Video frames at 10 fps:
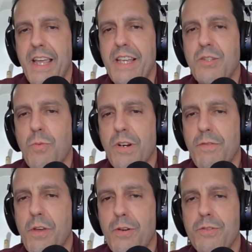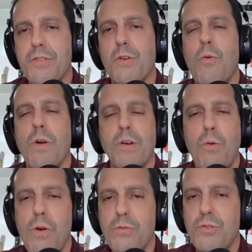He's one of those quote
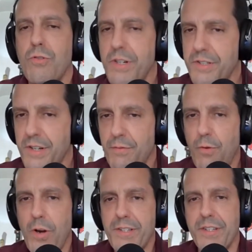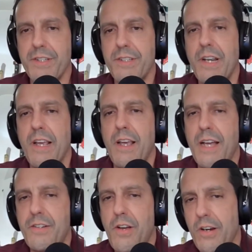unquote trusted voices
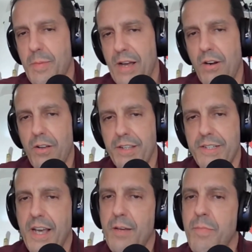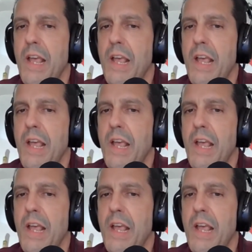I talk about all the time.